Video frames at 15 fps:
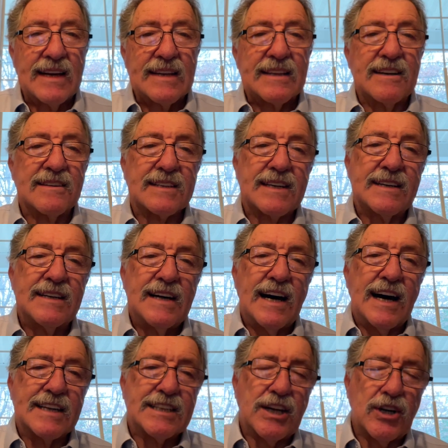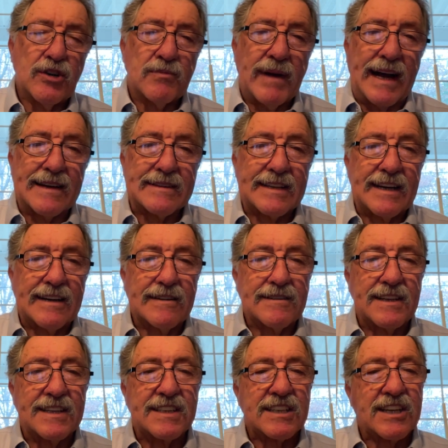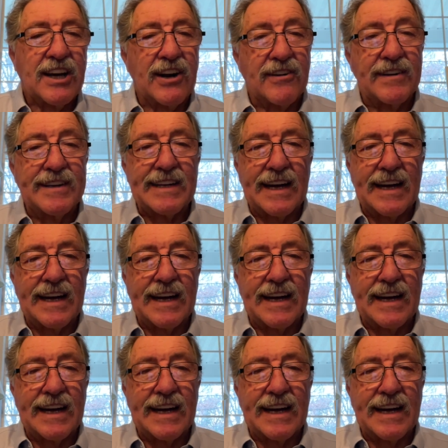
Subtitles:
There's a term out there that's current.